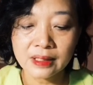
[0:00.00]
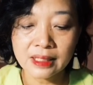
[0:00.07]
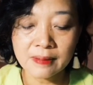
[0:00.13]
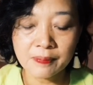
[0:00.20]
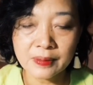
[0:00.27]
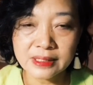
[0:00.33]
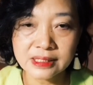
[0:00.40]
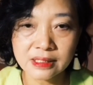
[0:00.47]

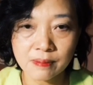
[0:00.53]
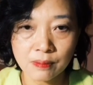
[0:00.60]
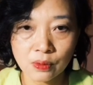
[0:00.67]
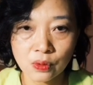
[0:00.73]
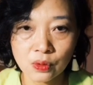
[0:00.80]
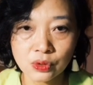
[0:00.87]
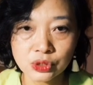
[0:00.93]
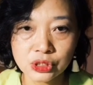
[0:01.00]

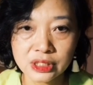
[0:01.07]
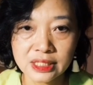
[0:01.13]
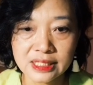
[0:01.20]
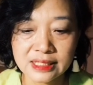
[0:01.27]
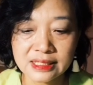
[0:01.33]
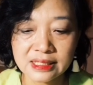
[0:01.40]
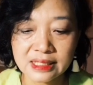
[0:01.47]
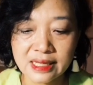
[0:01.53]
epistemology
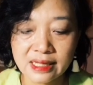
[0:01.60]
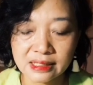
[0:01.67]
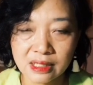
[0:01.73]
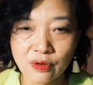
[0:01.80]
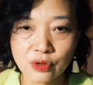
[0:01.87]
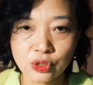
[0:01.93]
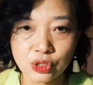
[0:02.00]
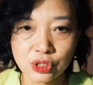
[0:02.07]
in the
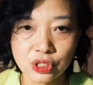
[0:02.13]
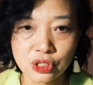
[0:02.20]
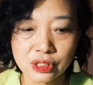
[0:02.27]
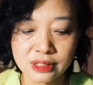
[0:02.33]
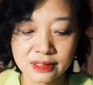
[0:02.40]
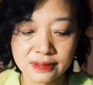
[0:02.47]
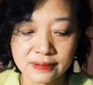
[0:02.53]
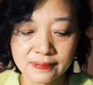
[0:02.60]
adult
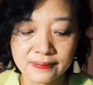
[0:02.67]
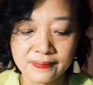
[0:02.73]
education.